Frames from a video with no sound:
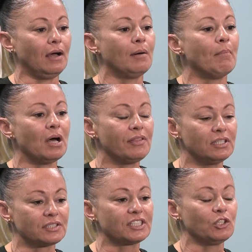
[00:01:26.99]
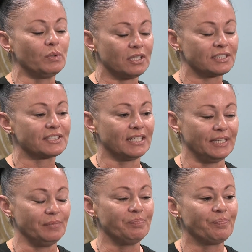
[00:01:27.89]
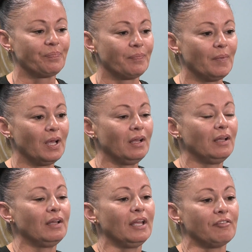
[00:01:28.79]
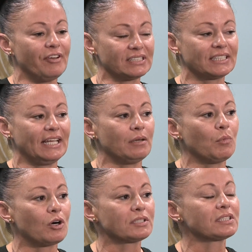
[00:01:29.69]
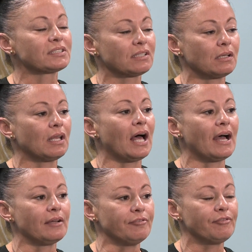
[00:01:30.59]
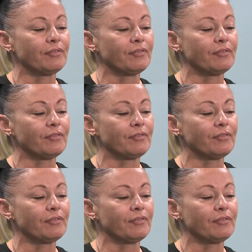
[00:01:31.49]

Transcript: A mother is still with her son. Investigator Morris is still alive.